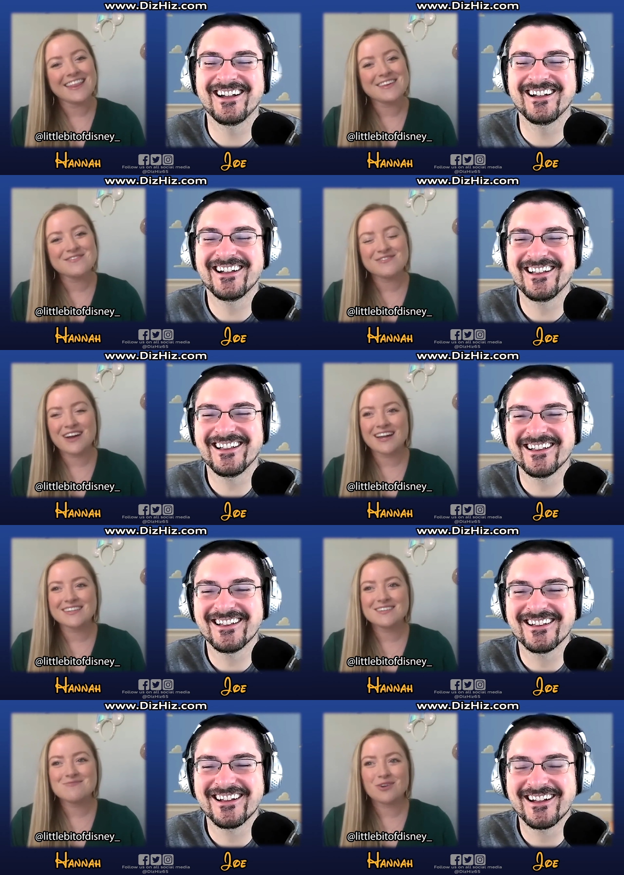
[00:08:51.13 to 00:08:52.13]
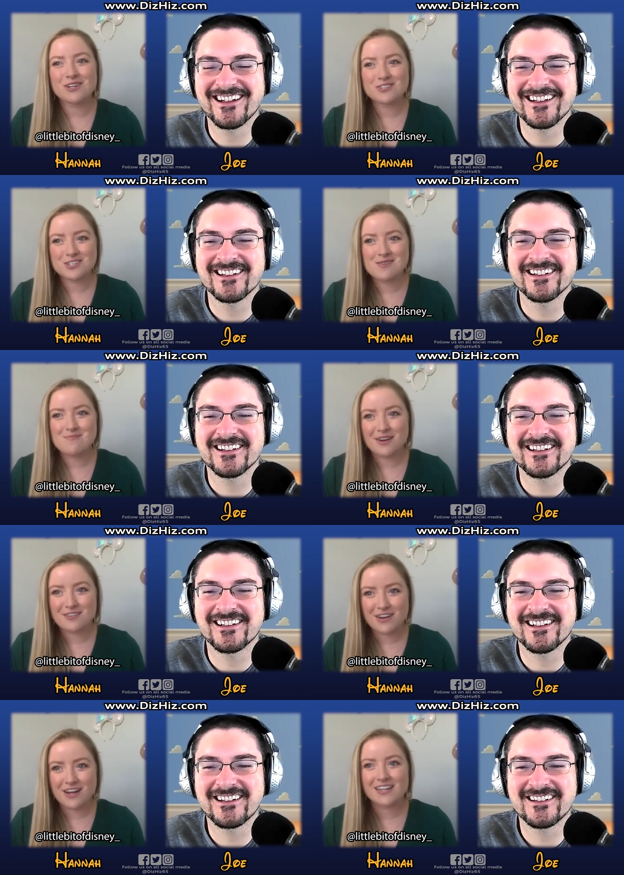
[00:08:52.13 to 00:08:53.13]
Speaker 1: and then finally, one trip, I
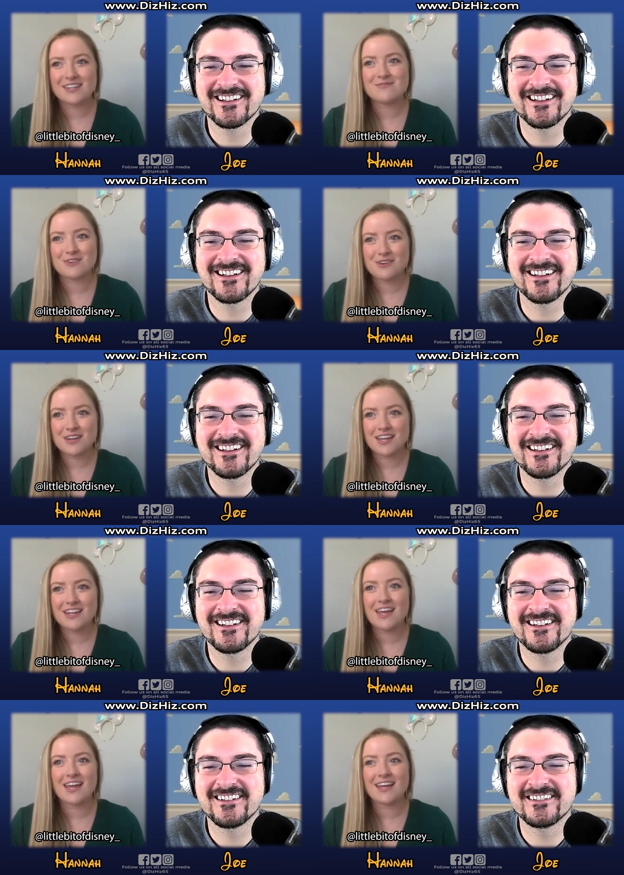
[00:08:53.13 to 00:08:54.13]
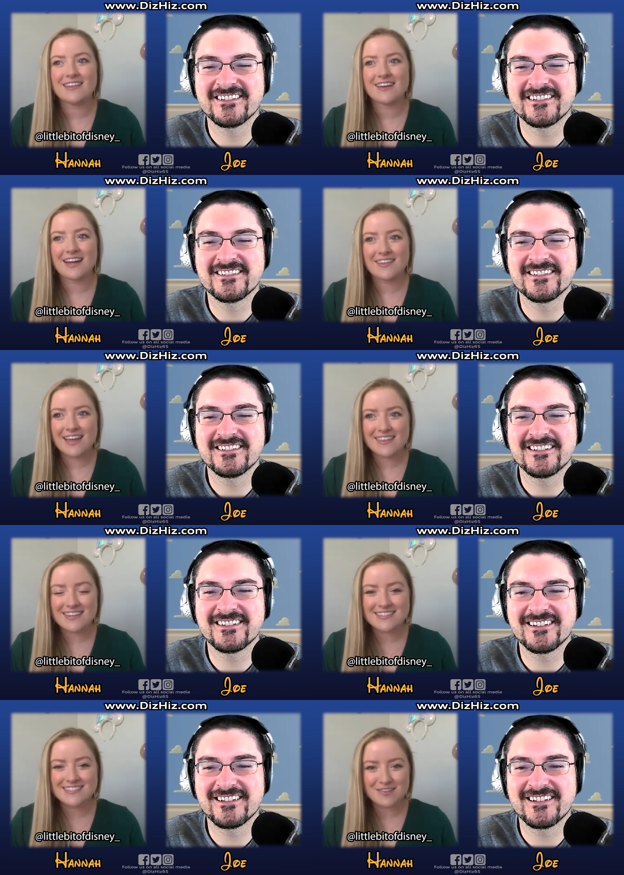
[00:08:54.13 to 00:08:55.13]
finally wrote it. And I like that
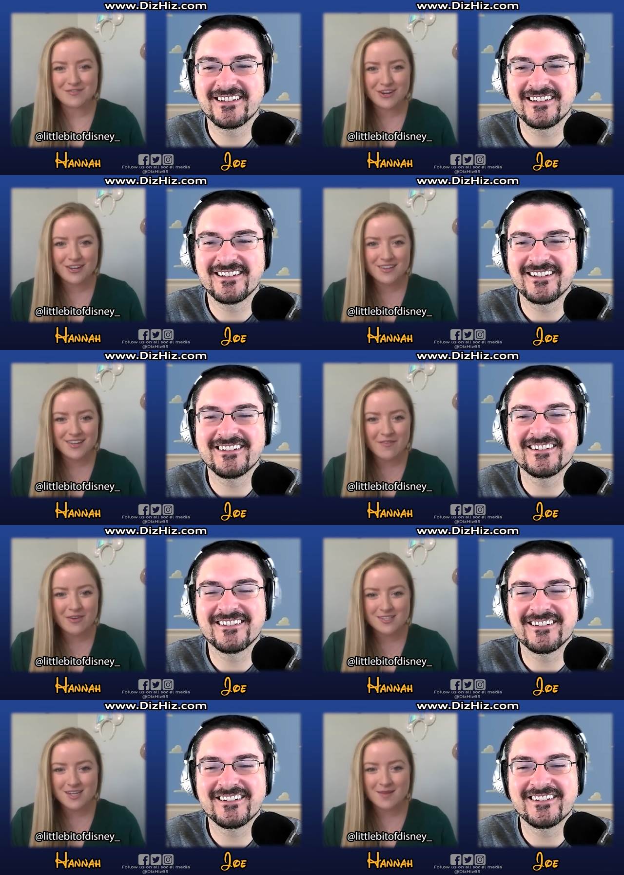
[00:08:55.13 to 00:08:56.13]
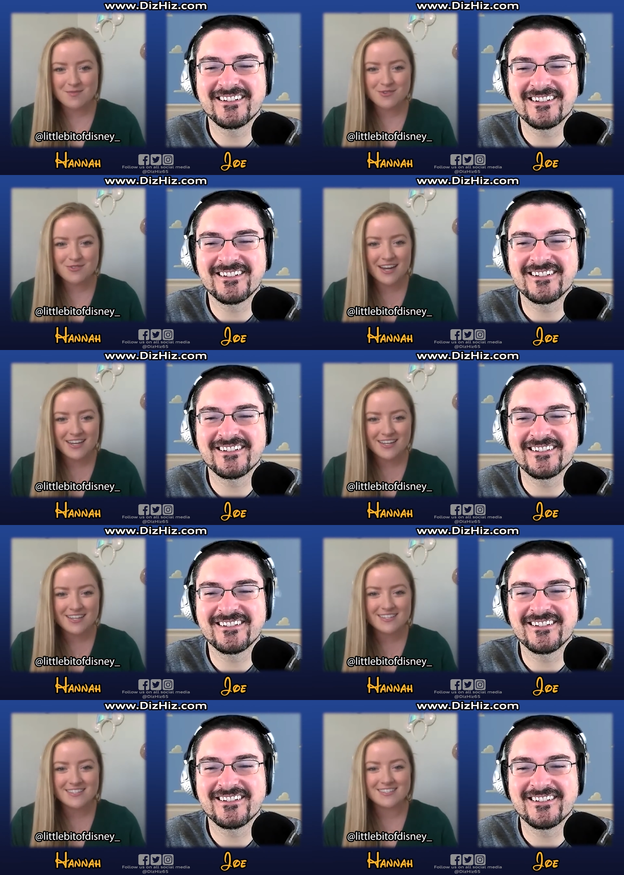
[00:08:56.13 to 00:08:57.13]
it's different every time you write
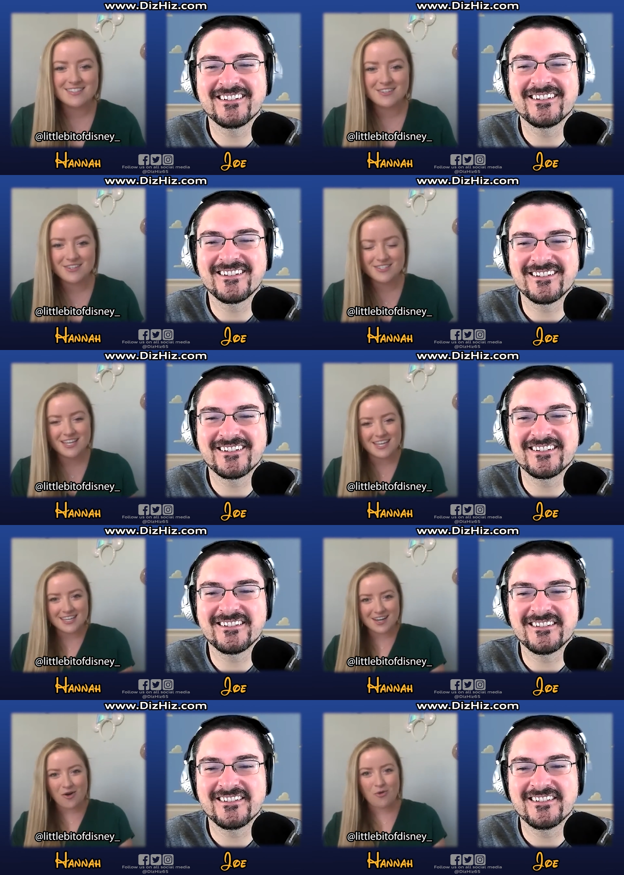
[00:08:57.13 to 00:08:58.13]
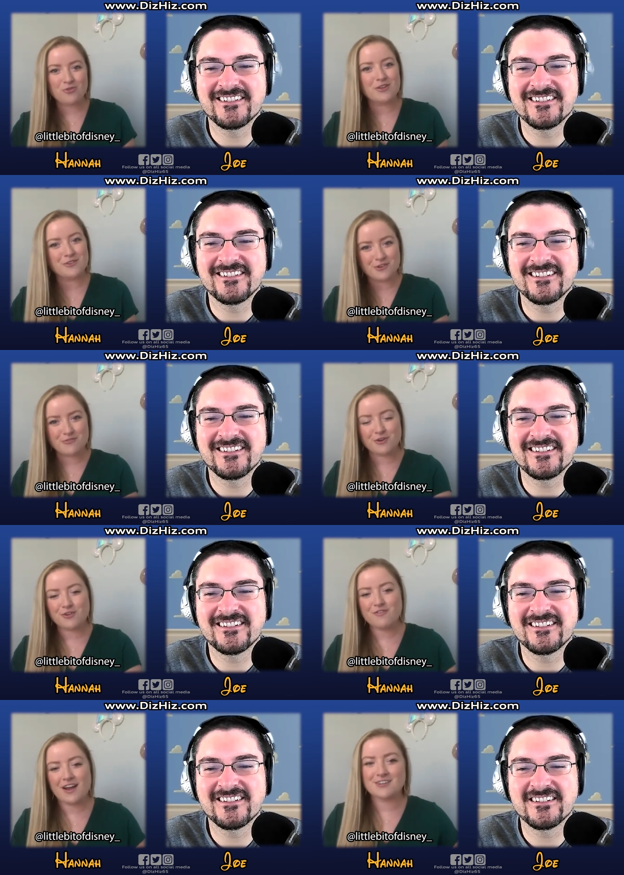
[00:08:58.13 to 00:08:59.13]
it. So there's like a whole nother thrill
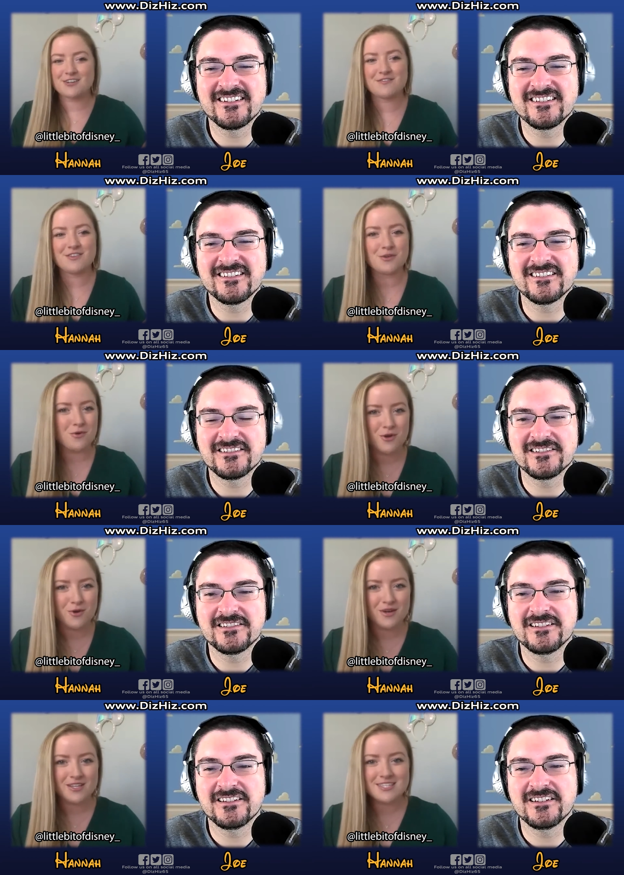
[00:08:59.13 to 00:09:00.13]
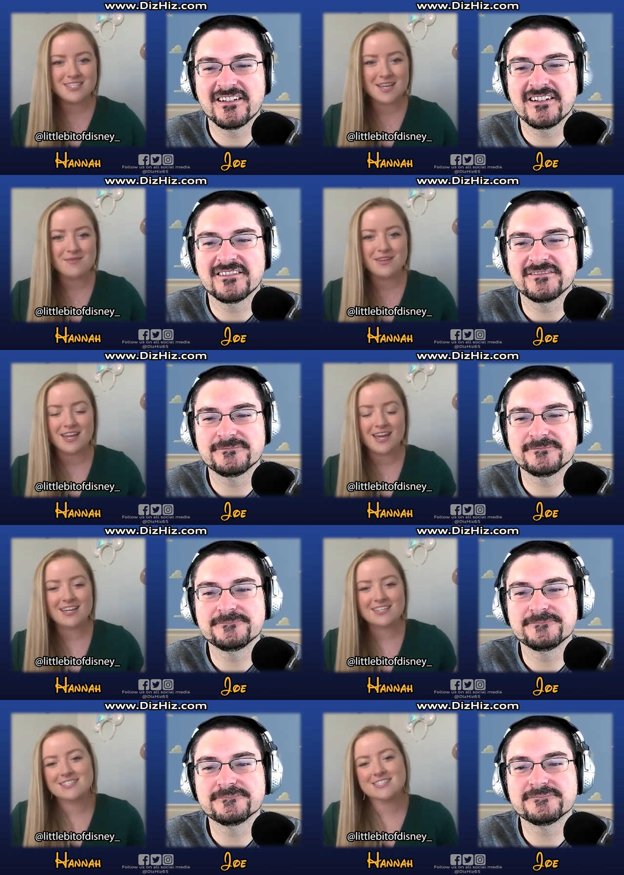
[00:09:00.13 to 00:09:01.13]
factor if you don't know what's coming
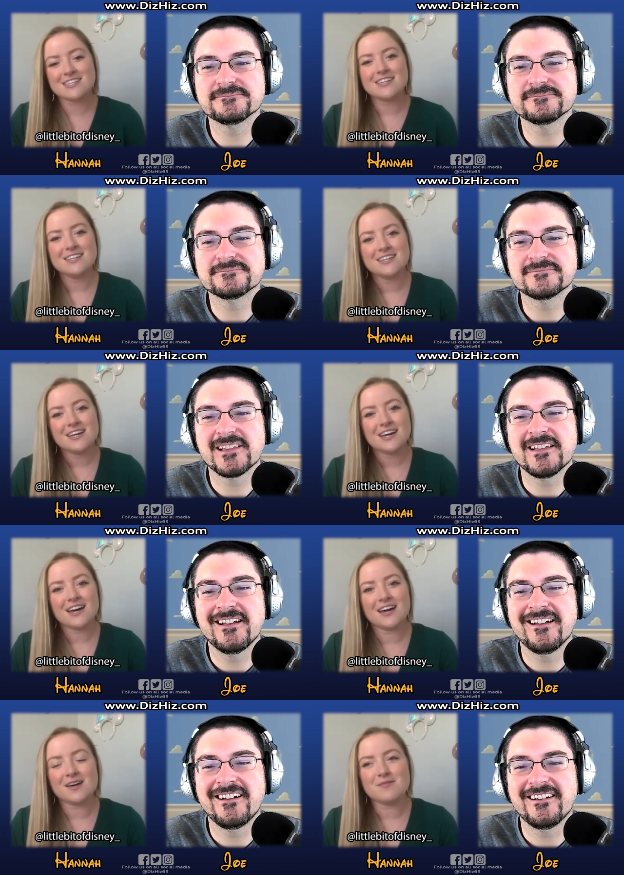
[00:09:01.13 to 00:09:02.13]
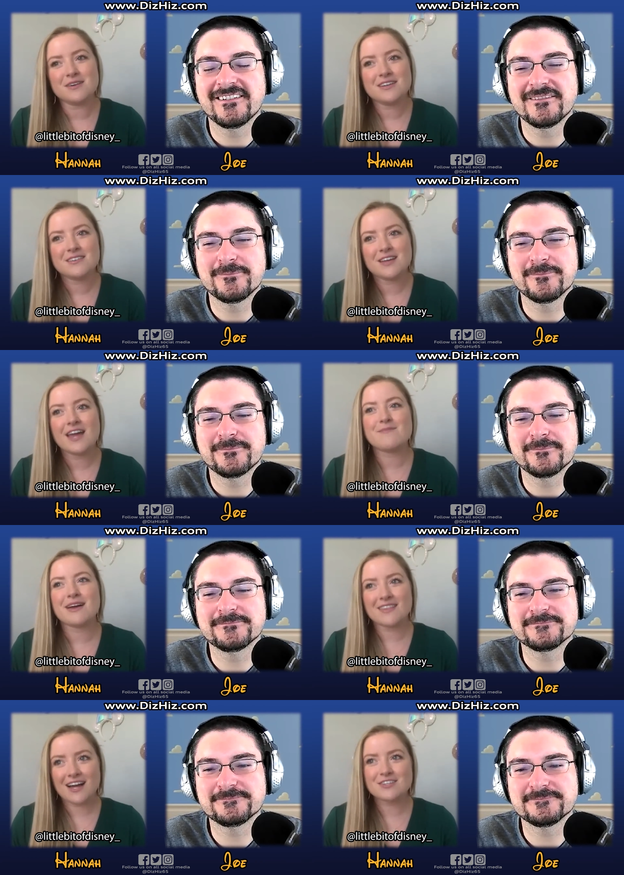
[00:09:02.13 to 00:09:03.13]
next. Um, and
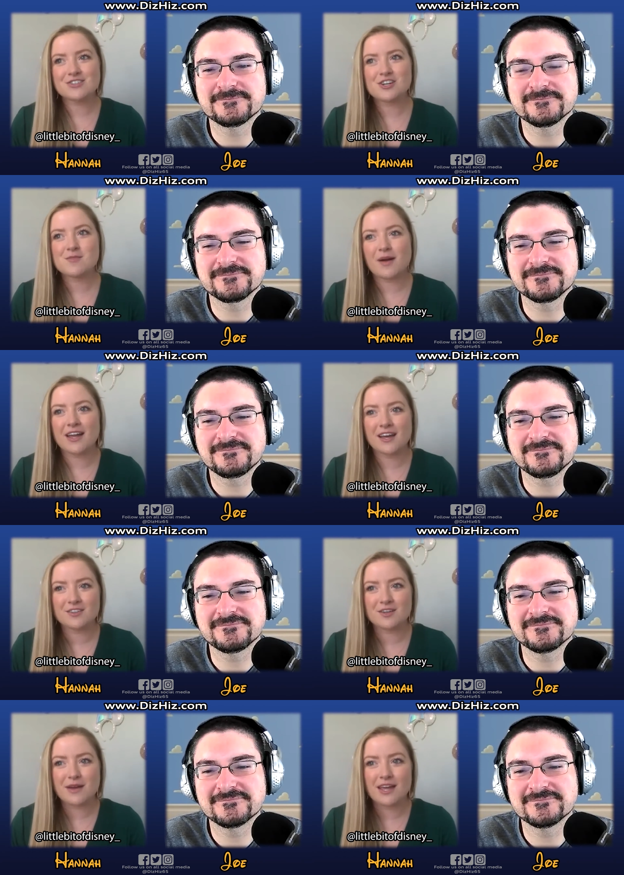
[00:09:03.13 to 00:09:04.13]
my last trip, I held up my